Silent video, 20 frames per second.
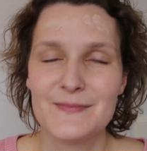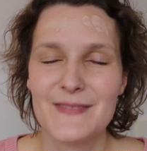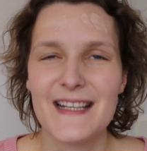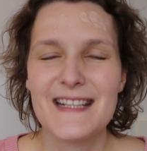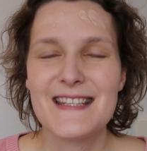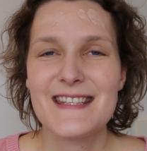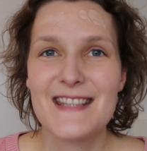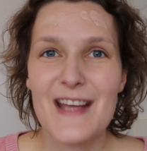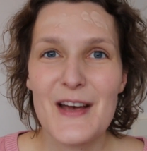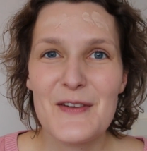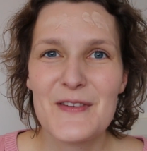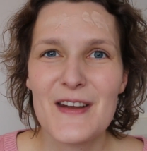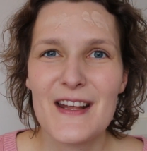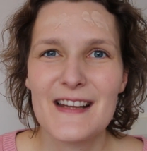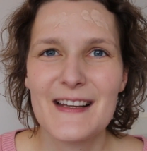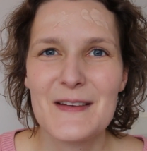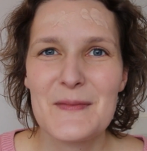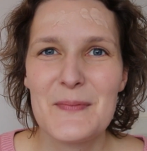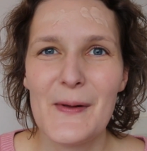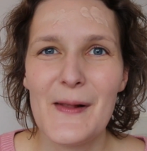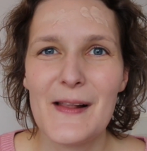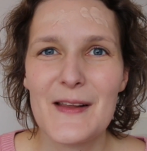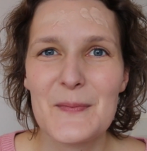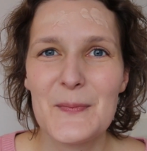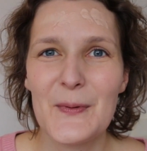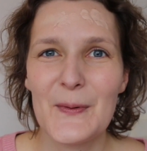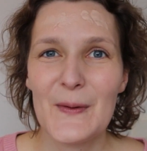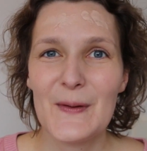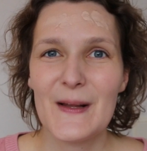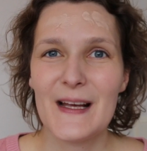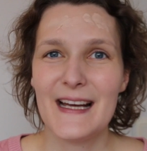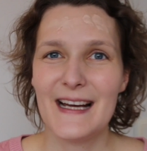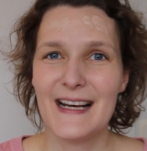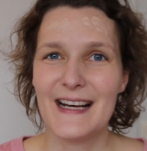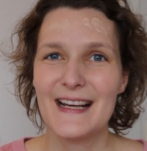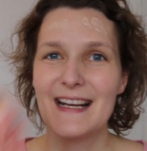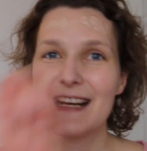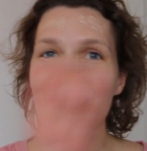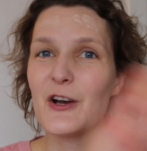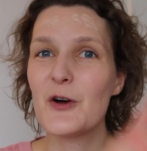It's definitely buildable.
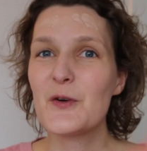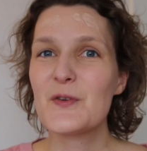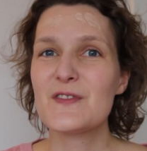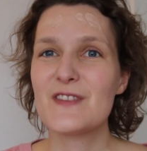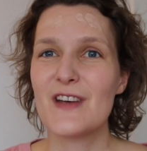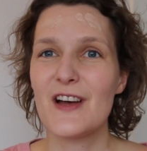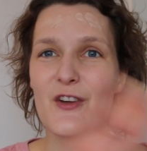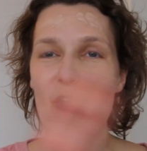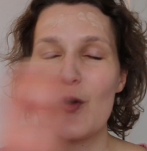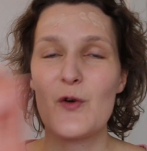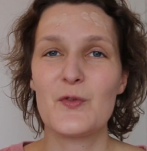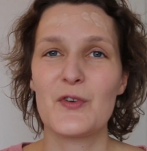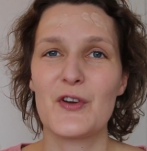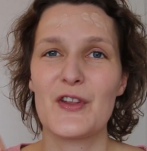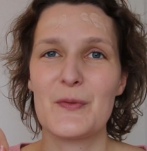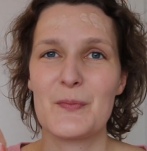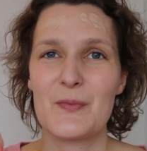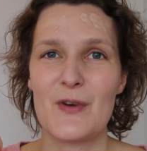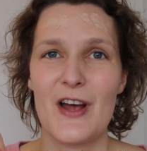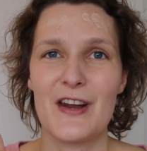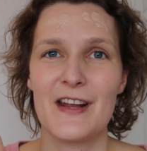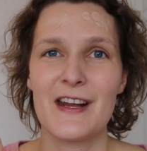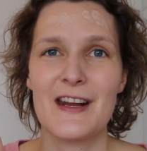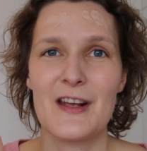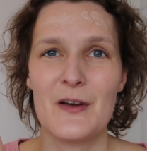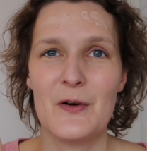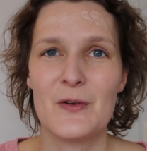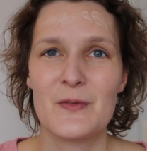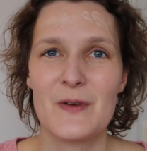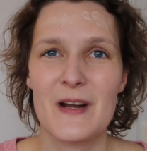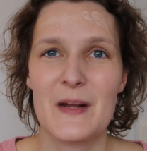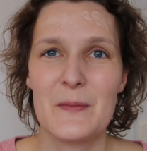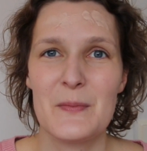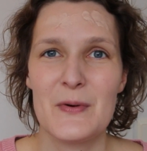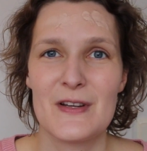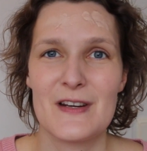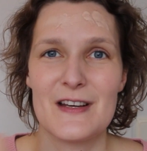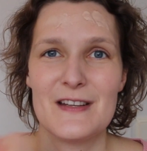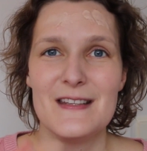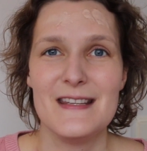It goes on over the product I already
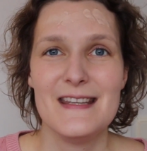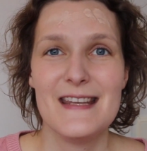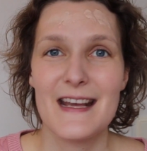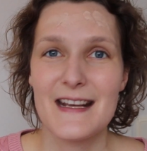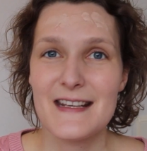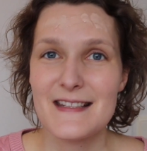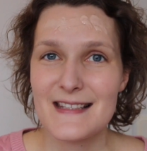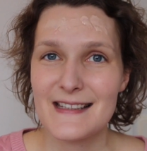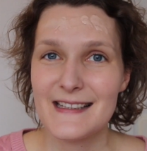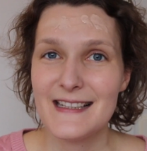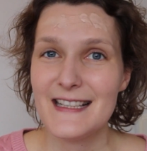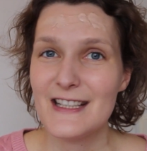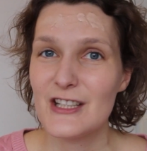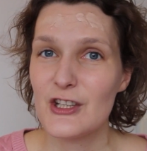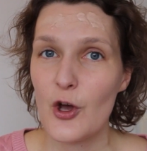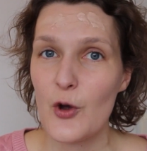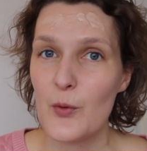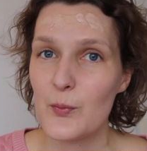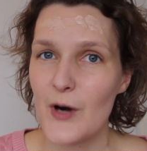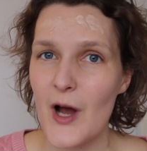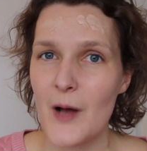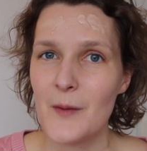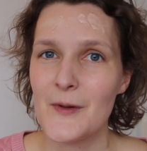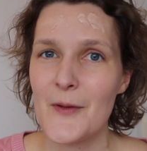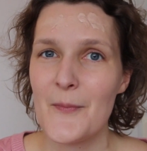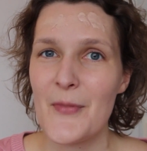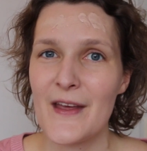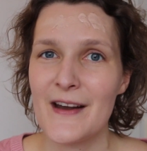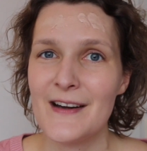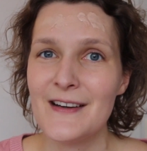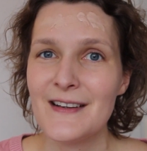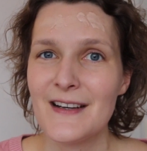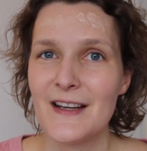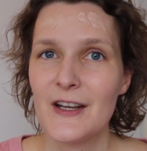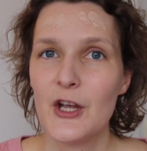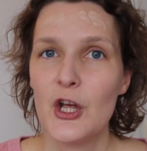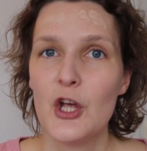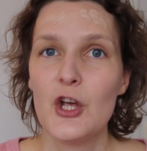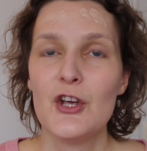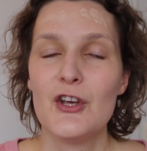put on nicely, no problem there.
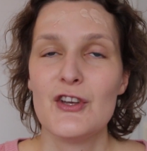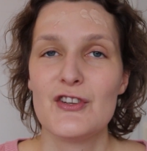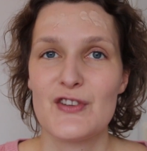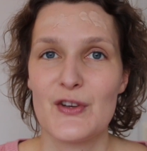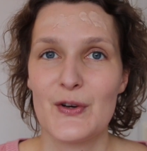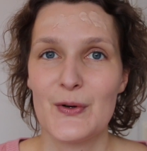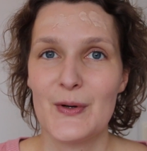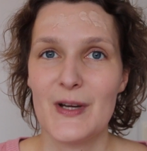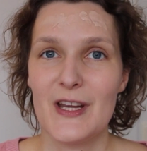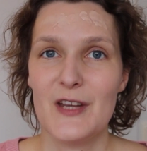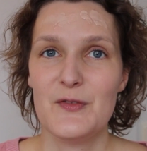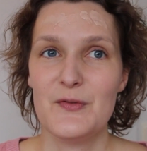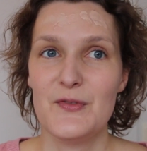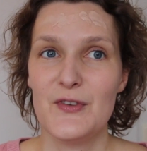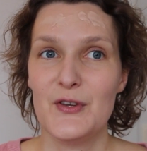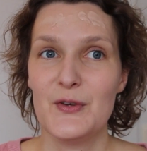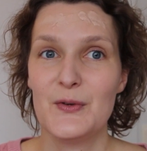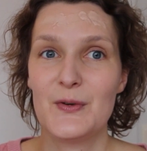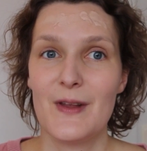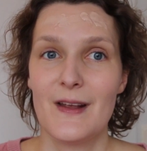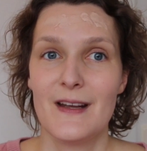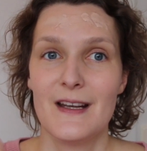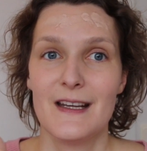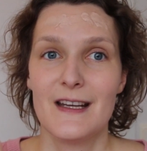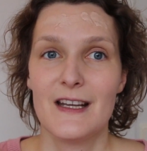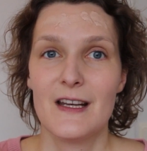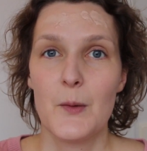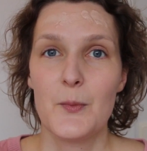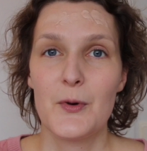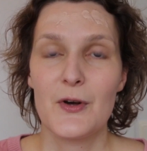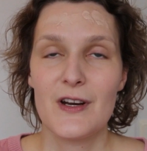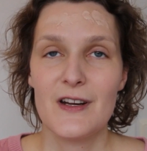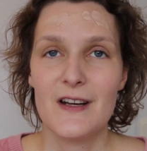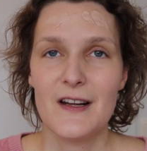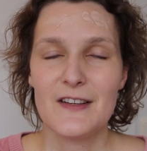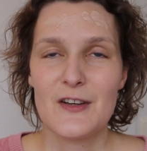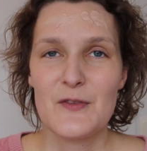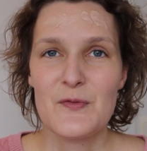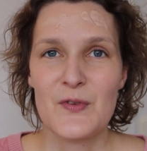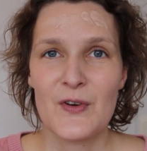So if you put it
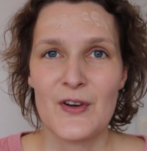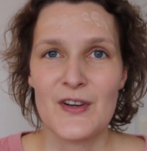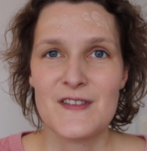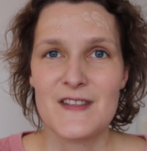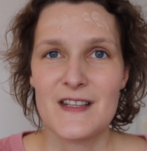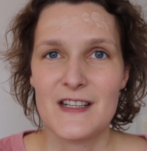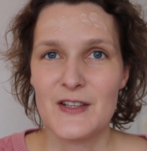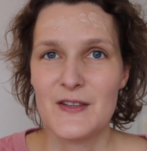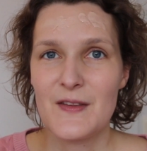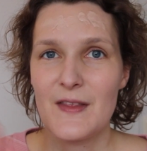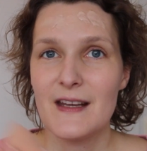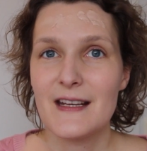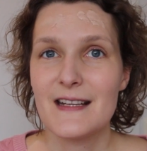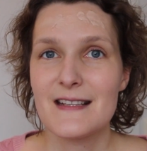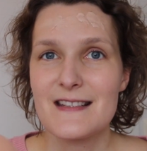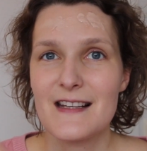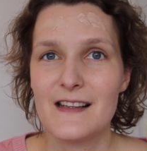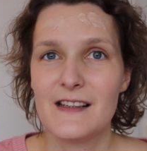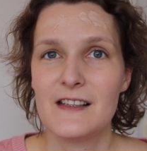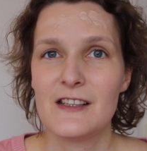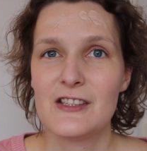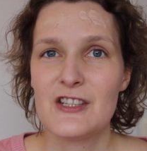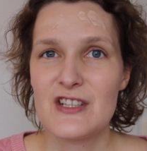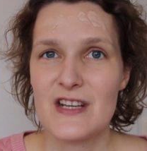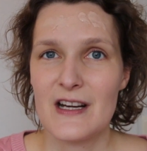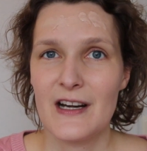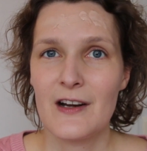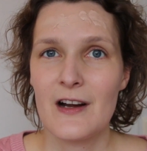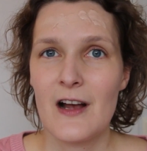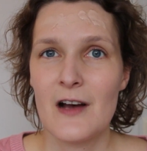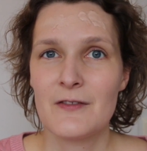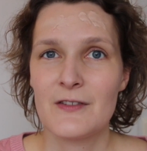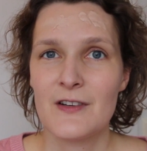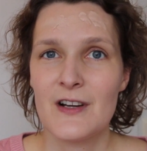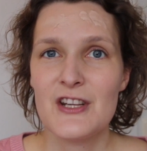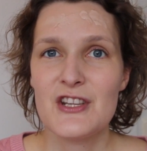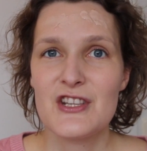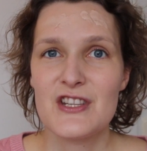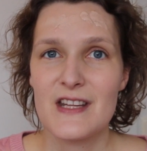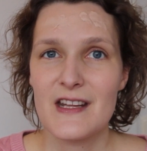on at first and you think it's a little sheer
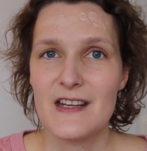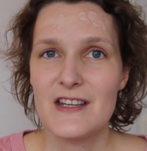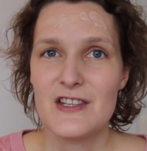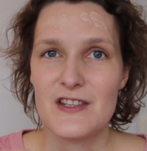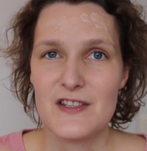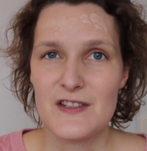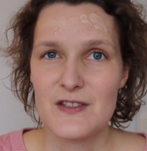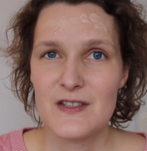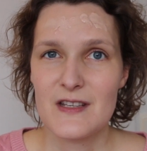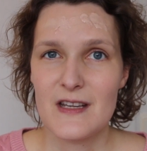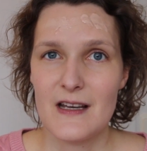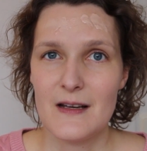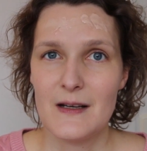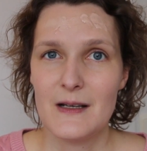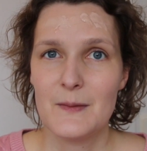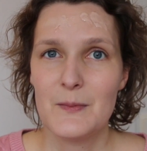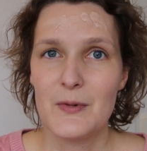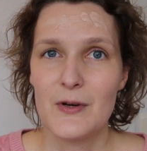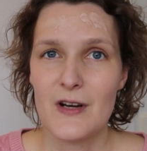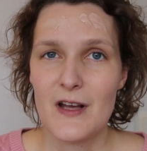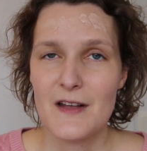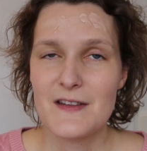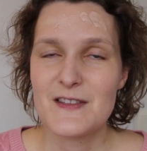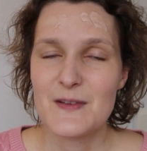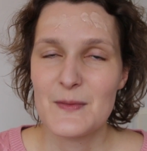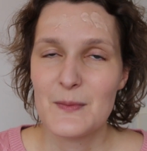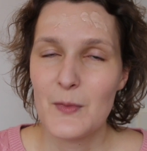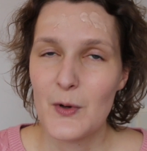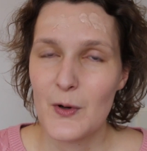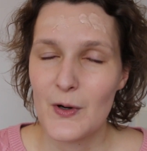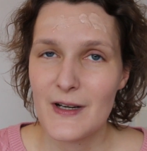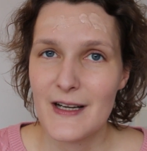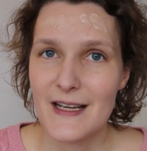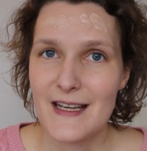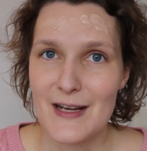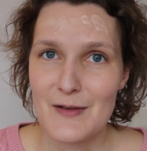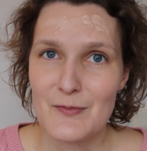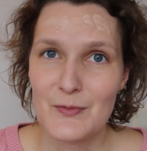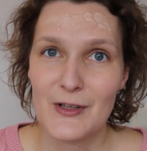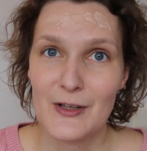coverage, then just put on some more
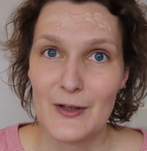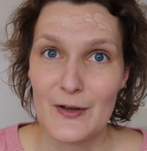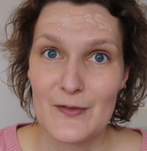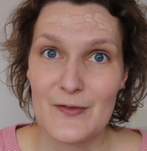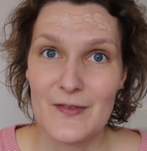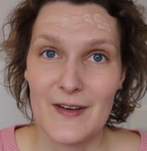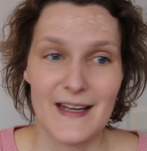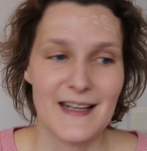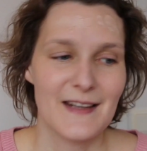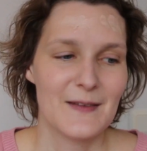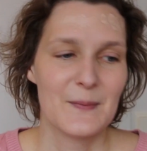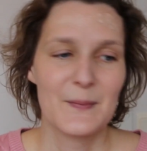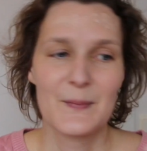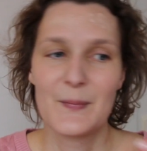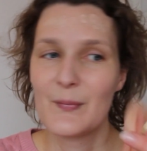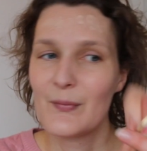and it will look fine.